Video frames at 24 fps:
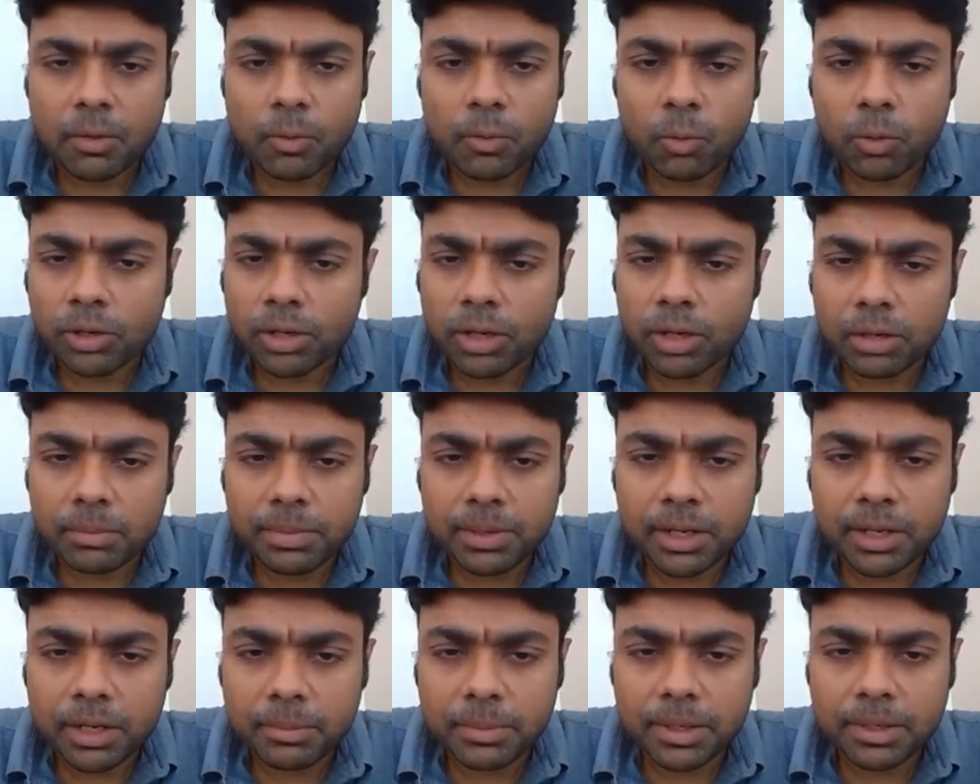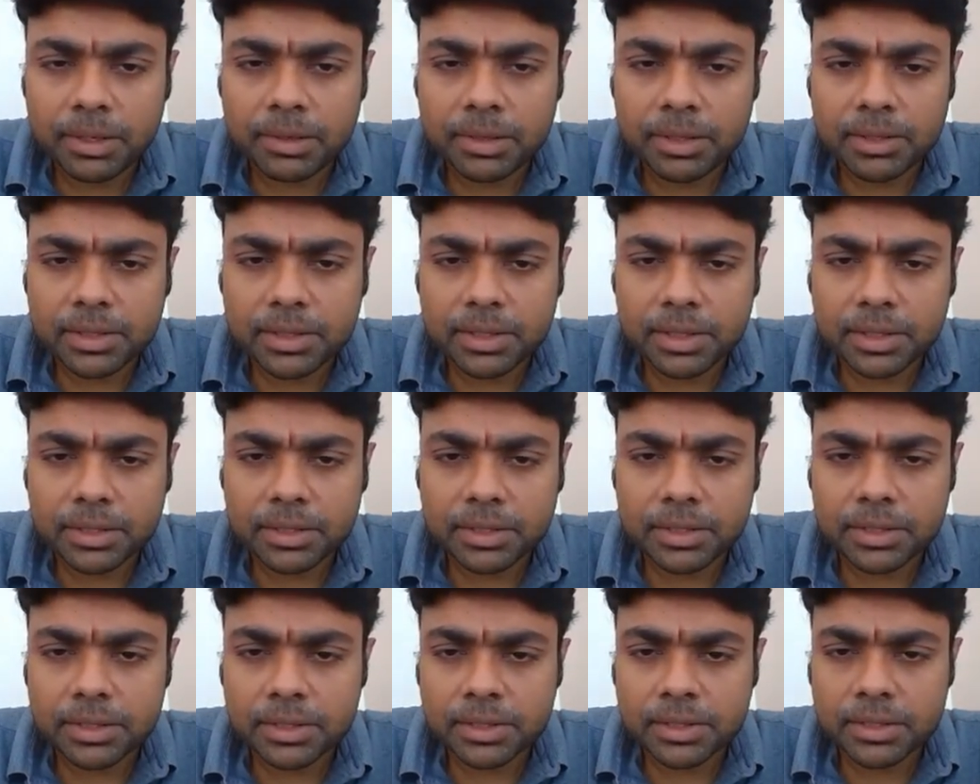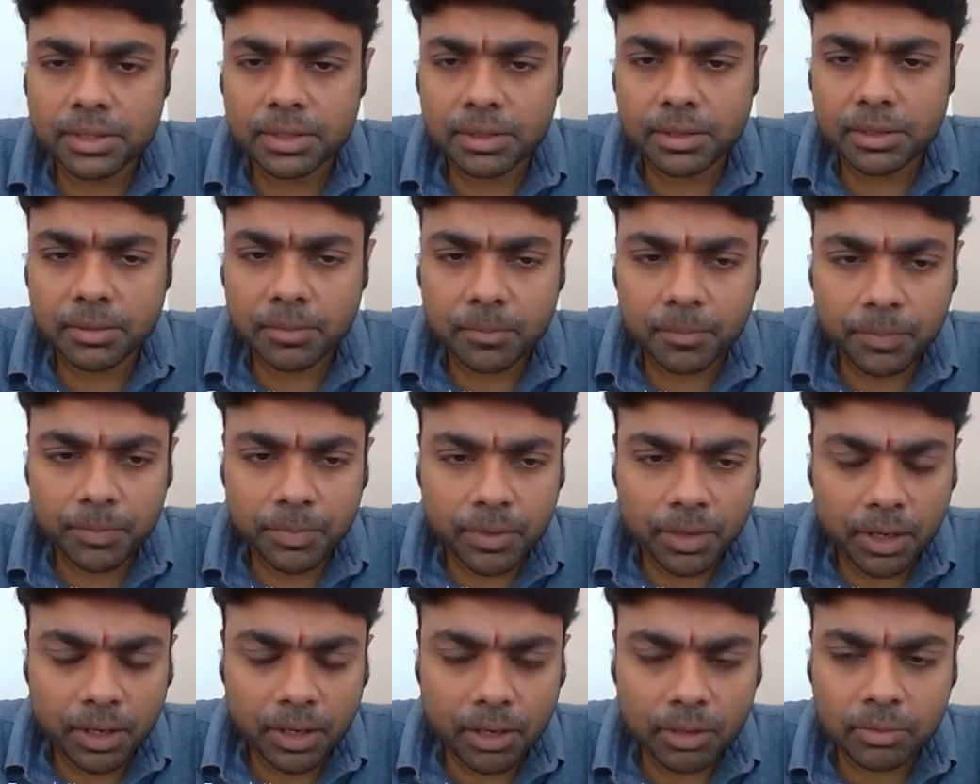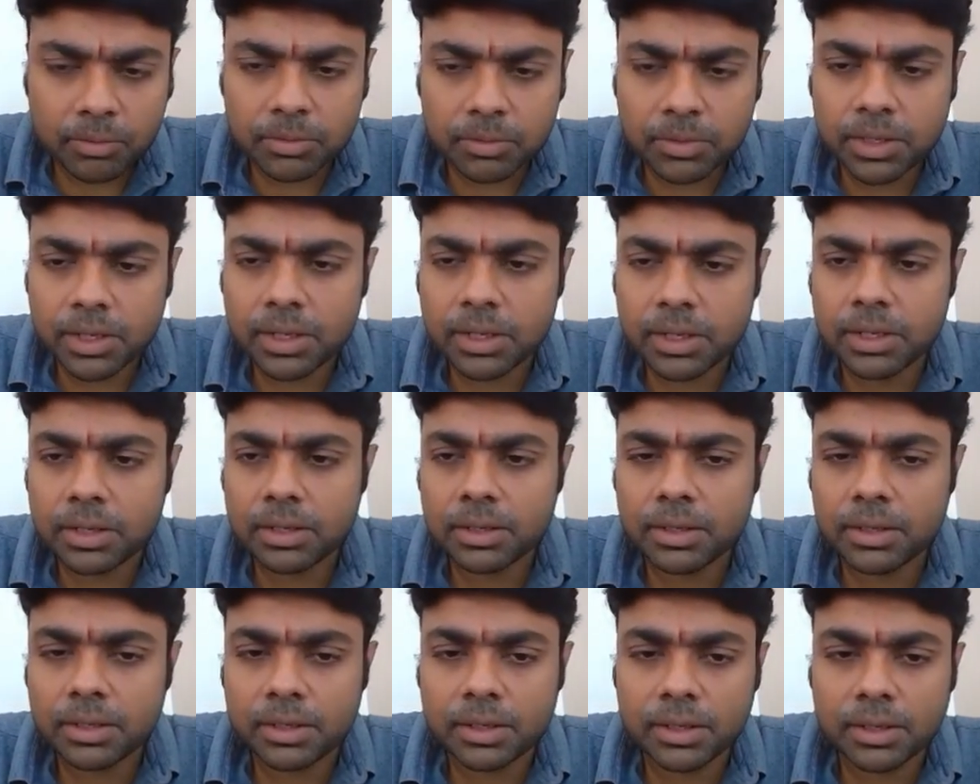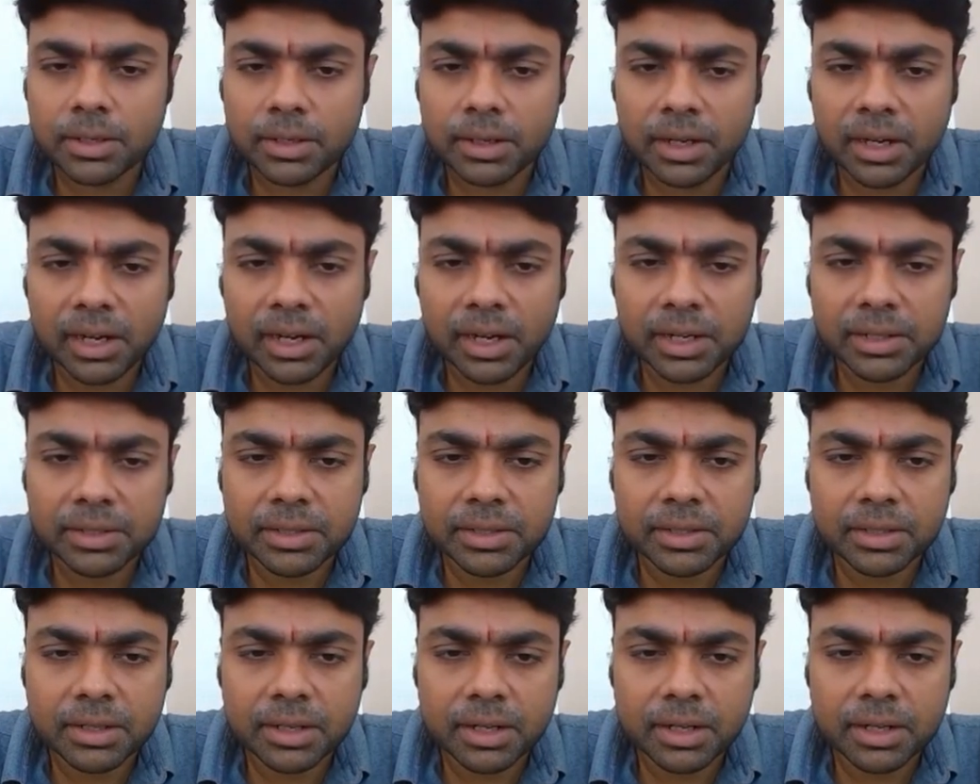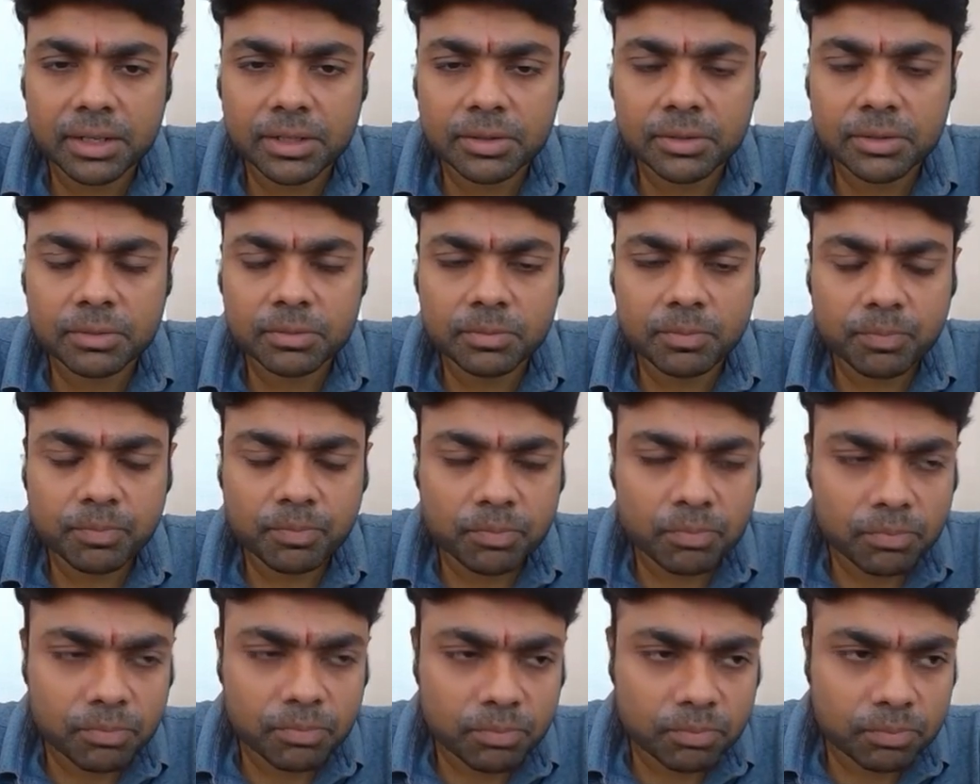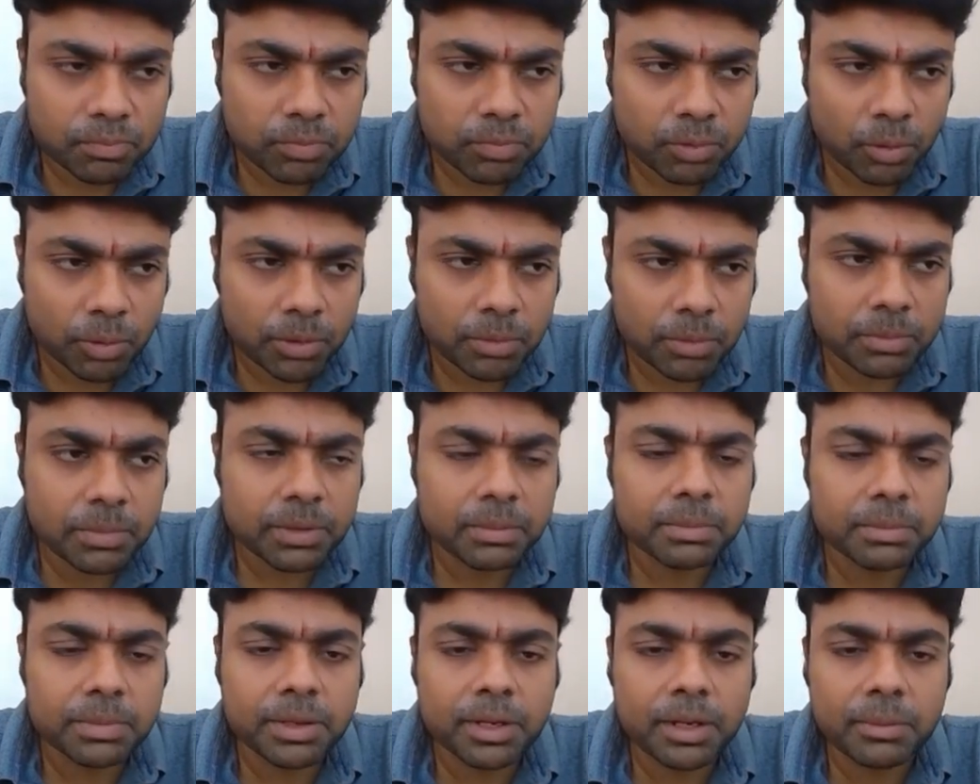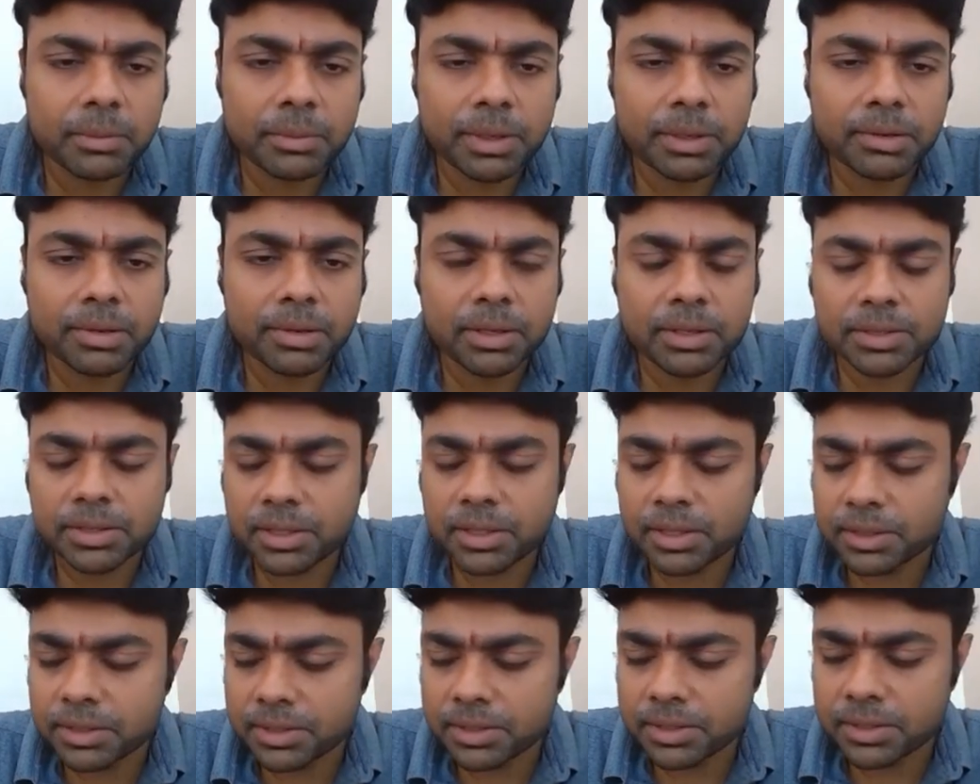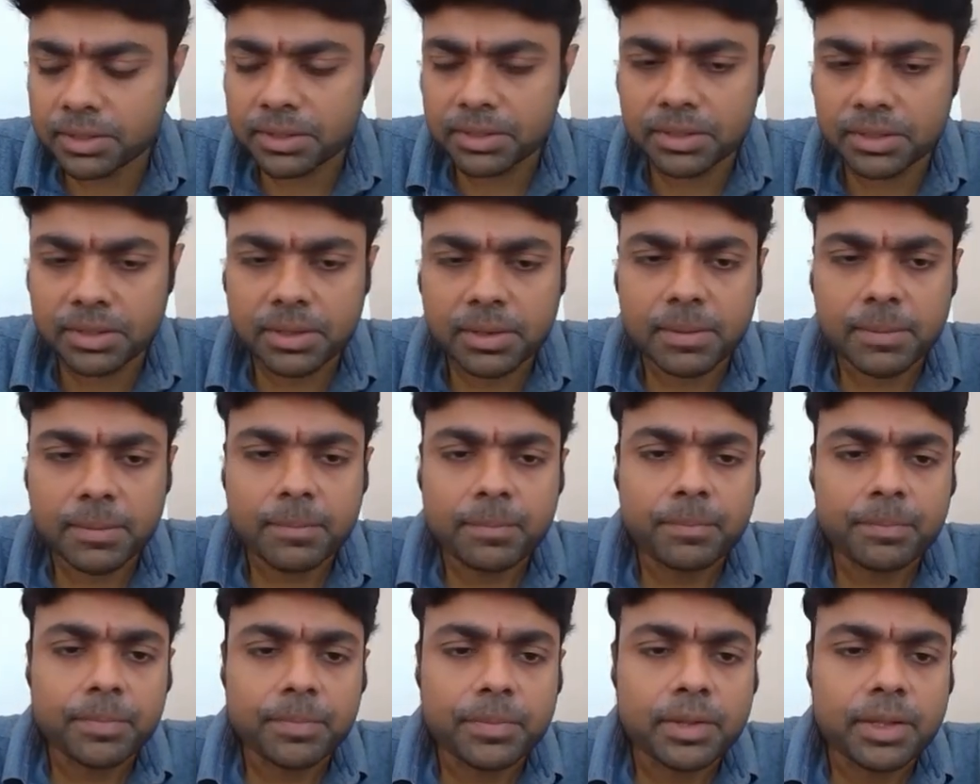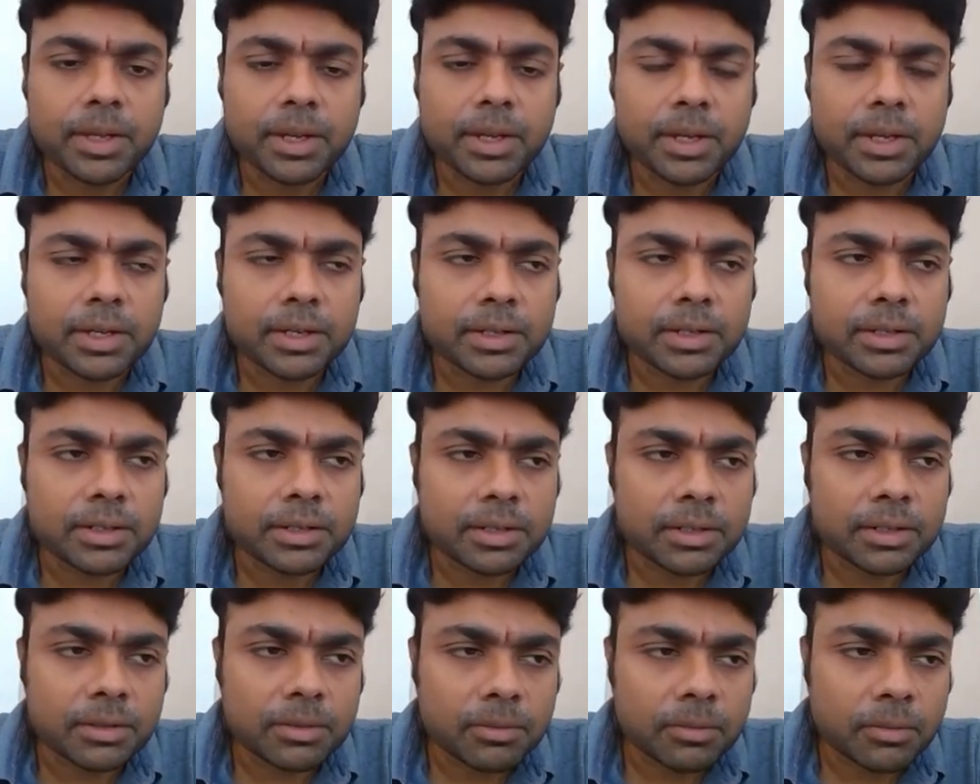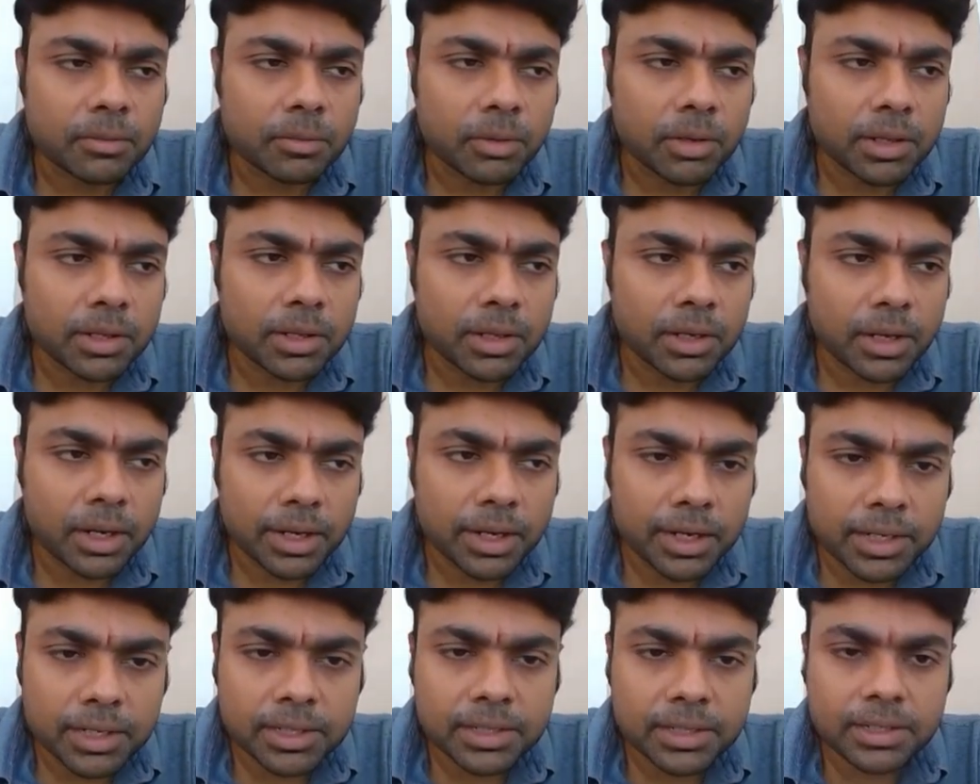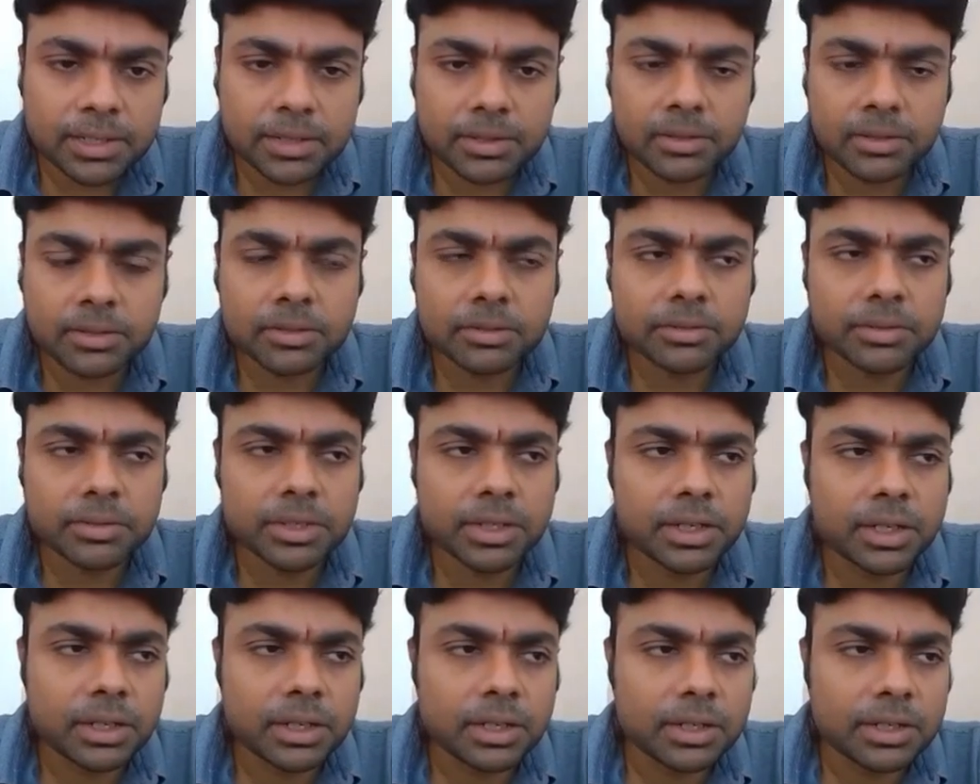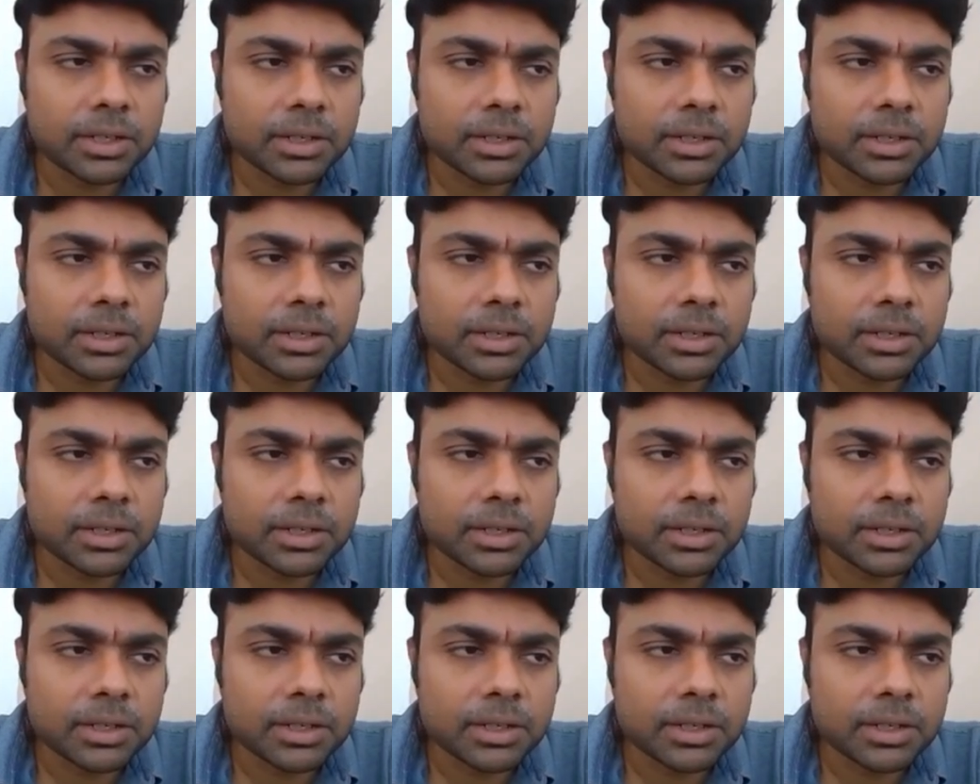What are Benami transactions? How the regulation tries to prohibit Benami transactions, and what are the rights of the